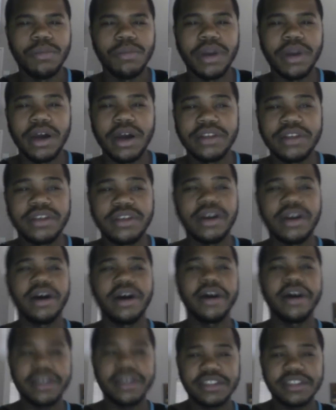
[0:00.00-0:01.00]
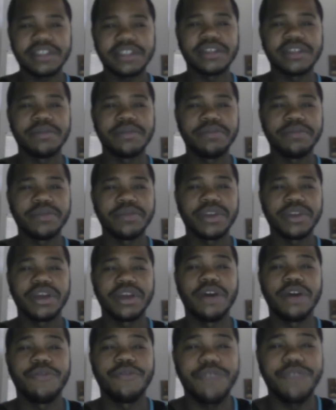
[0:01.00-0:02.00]
but unto us
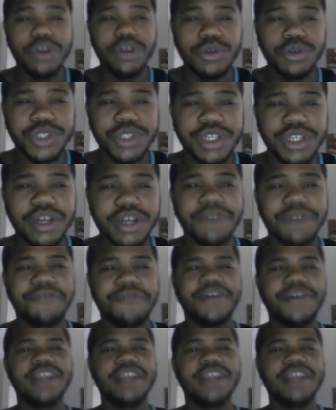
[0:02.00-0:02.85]
confusion of